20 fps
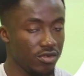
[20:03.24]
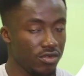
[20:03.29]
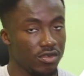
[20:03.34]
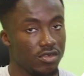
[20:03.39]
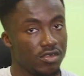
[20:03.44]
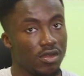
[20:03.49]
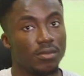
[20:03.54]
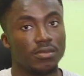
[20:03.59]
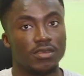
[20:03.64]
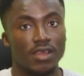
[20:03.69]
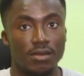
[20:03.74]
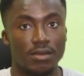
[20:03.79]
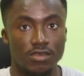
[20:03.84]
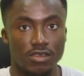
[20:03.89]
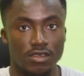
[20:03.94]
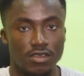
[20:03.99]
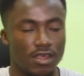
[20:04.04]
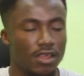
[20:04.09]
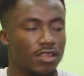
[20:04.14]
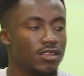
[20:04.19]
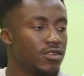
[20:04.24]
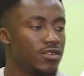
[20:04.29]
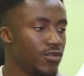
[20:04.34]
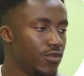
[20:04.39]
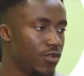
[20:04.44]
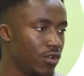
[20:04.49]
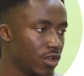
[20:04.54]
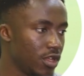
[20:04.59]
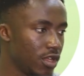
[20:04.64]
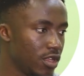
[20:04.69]
Sometimes you tend to
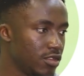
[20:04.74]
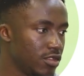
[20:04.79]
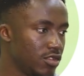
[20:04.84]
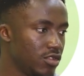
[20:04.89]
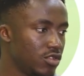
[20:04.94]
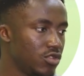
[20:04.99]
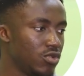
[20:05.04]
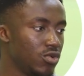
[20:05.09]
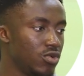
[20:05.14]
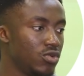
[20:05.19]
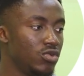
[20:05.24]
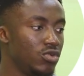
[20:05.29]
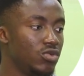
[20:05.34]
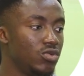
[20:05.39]
forget, so